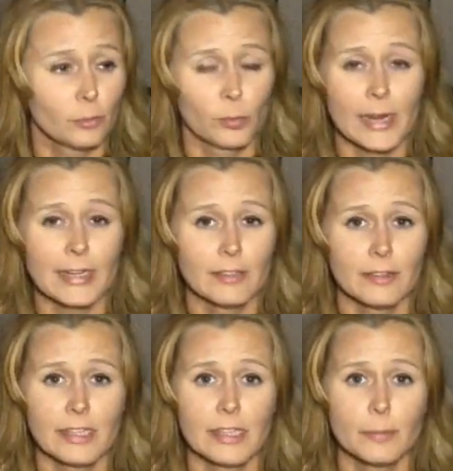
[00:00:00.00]
rated
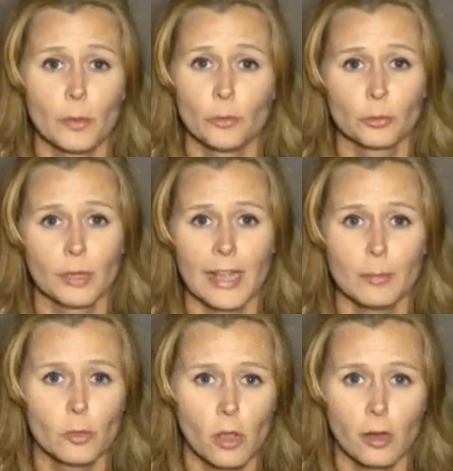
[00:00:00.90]
the most
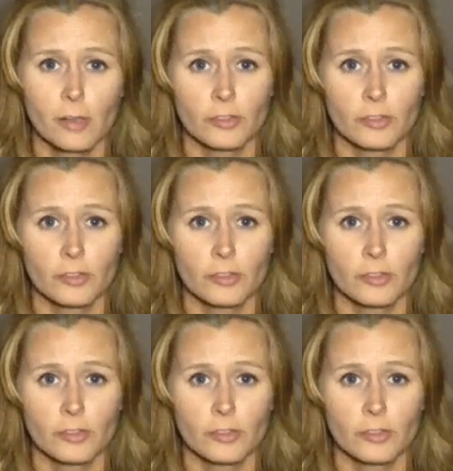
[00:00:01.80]
reliable car.